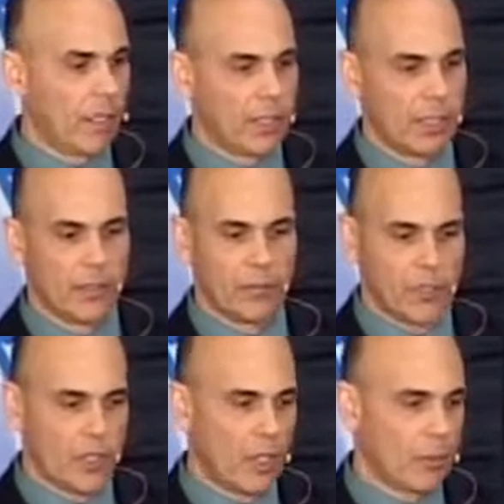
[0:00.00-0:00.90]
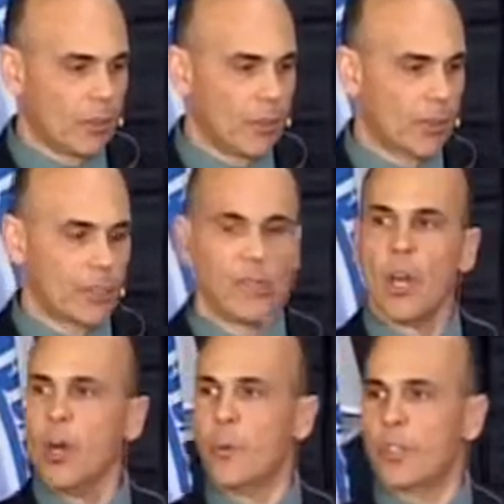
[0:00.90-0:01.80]
hunting and fishing opportunities,
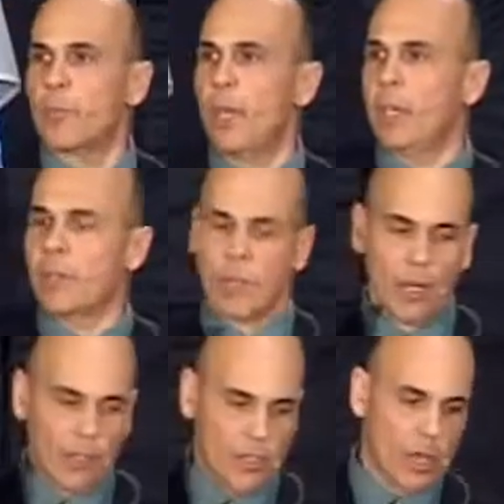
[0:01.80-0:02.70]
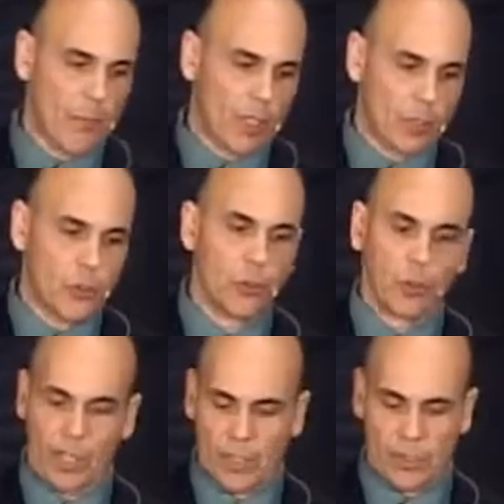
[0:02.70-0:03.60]
which makes this M&R
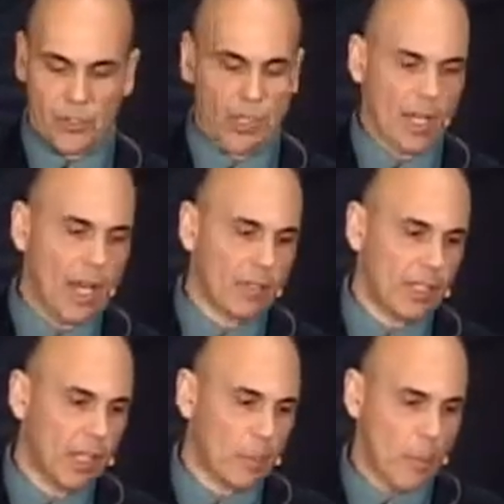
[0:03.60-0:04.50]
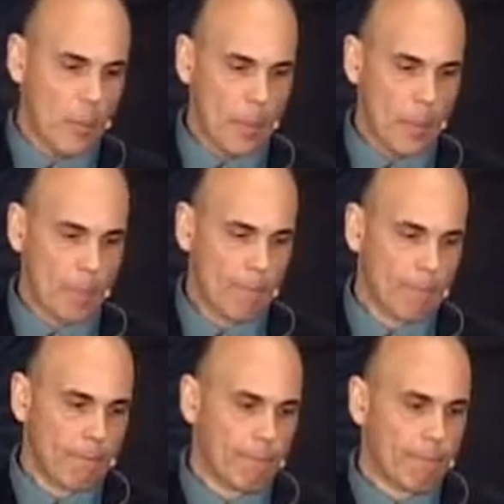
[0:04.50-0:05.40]
tool easier to navigate.
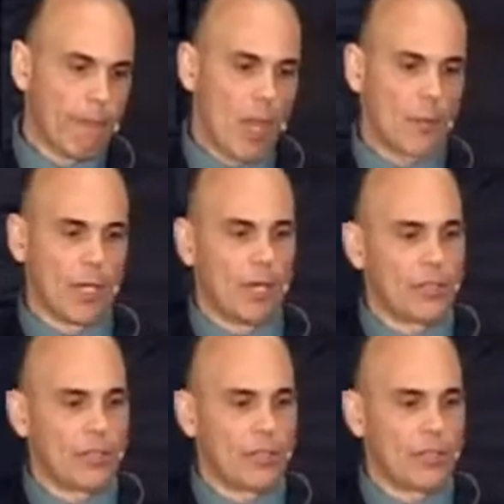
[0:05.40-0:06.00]
M&R